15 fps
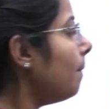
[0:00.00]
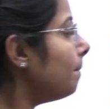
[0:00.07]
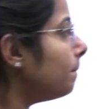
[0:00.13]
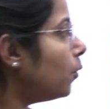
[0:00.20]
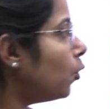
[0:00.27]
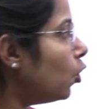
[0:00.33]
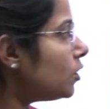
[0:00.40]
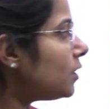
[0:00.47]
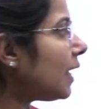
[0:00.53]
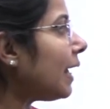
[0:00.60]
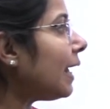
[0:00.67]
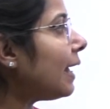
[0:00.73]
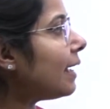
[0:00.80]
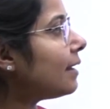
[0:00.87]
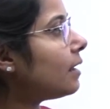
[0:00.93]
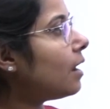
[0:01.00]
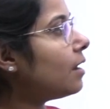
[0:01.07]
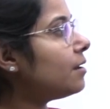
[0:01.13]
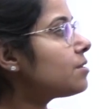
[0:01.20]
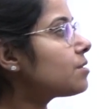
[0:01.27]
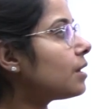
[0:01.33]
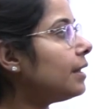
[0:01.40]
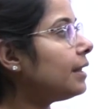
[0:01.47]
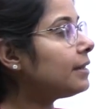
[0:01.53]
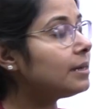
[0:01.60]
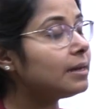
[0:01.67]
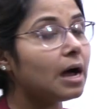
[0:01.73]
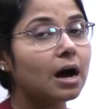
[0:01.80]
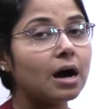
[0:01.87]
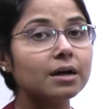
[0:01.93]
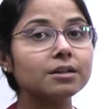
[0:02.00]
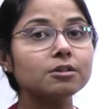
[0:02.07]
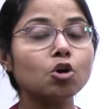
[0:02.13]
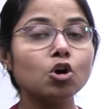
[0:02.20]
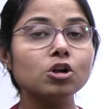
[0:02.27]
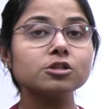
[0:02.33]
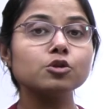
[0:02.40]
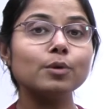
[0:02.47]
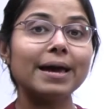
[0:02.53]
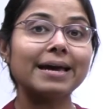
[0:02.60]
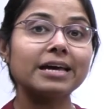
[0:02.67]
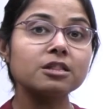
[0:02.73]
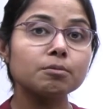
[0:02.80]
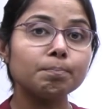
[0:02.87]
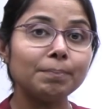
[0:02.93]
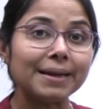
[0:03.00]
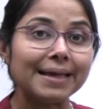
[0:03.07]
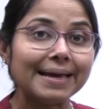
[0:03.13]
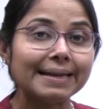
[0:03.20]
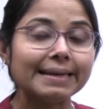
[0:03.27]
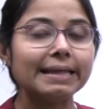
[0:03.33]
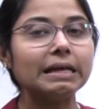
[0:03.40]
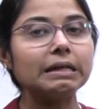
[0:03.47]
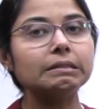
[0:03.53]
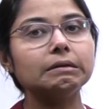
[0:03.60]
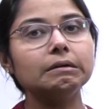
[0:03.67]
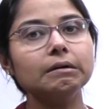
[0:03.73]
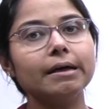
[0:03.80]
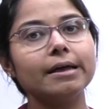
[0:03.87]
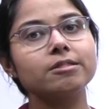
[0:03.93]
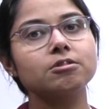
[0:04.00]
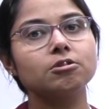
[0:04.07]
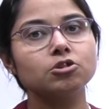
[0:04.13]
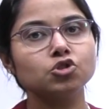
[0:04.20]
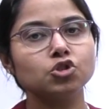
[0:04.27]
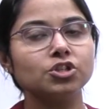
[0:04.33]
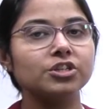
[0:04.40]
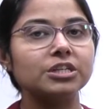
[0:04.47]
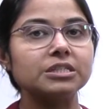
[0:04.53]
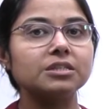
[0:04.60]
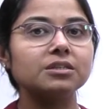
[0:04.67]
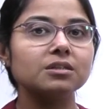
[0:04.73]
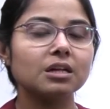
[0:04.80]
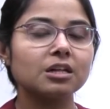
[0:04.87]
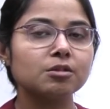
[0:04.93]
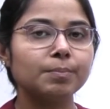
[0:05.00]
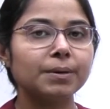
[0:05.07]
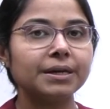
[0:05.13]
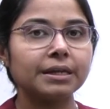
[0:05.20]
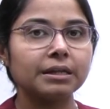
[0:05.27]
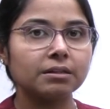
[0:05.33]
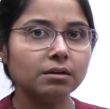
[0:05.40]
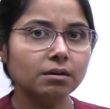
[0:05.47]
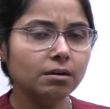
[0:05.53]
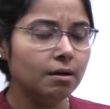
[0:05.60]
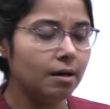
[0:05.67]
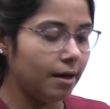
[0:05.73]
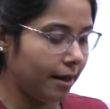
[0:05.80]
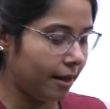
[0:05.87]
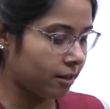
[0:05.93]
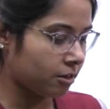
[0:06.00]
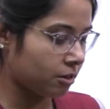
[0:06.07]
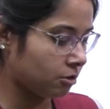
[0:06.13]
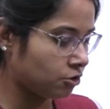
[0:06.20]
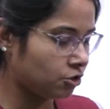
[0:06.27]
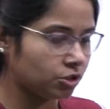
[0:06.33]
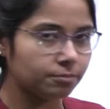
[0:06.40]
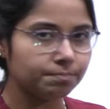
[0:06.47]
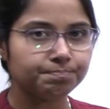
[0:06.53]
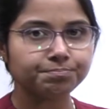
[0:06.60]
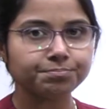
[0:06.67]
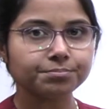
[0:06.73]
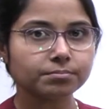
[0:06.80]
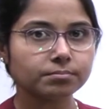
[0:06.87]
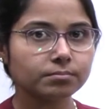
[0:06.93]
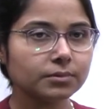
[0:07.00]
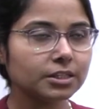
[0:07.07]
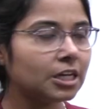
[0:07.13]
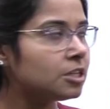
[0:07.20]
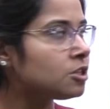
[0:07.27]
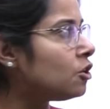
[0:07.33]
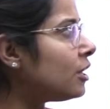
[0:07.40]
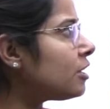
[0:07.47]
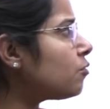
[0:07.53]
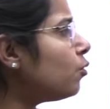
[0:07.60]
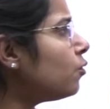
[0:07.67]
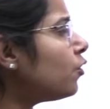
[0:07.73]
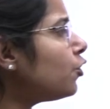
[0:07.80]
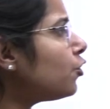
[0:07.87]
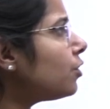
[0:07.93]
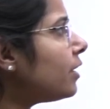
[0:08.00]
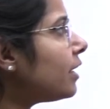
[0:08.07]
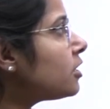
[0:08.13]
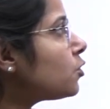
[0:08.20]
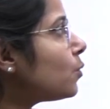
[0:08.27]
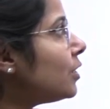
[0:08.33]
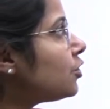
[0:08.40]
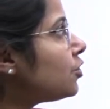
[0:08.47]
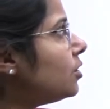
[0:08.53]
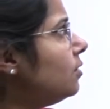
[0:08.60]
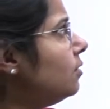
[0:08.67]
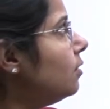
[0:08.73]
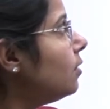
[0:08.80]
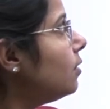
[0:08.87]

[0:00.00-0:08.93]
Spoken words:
Both A and R is correct, and R is also explaining the assertion. Reason is explaining the assertion. So let's move on to the next question.